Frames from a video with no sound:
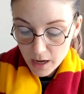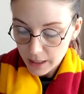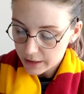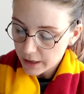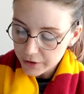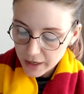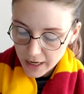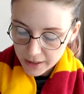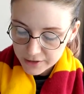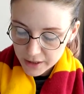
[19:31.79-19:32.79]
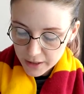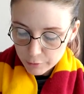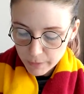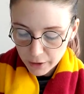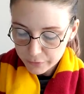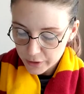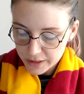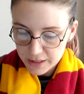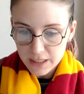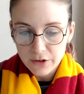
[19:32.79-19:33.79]
On the other hand,
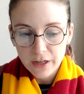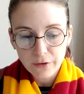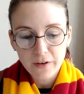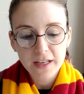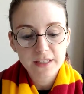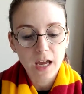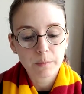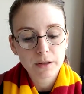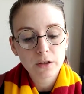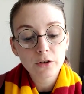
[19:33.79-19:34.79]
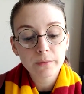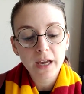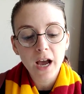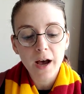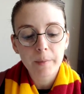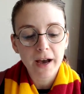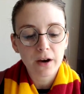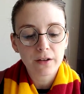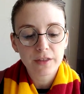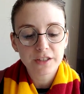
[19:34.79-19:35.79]
Malfoy's sneering face kept looming up
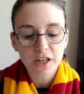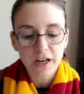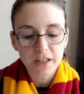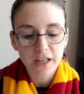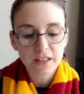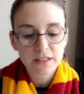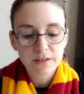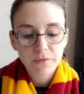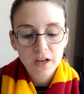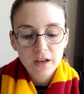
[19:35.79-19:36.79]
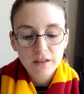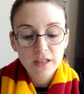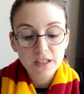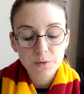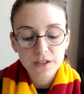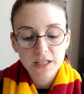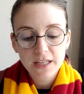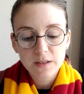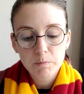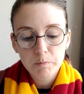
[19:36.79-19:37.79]
out of the darkness. This was
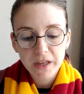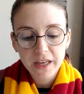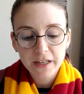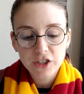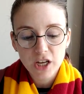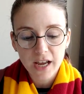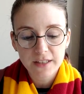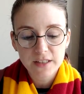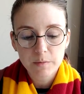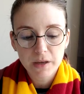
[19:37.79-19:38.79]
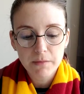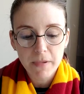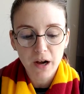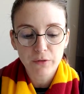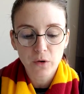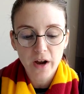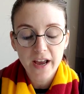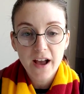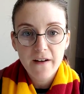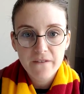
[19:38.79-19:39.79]
his big chance to beat Malfoy
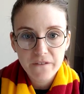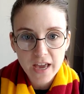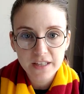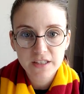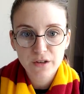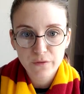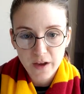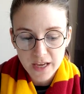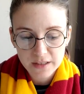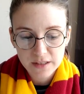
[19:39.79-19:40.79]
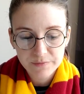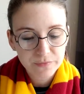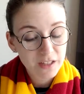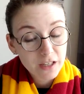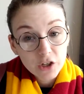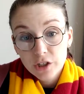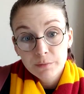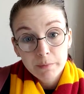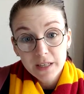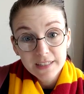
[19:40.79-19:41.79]
face to face. He
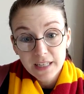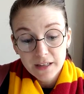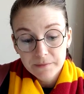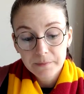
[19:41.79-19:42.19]
couldn't miss it.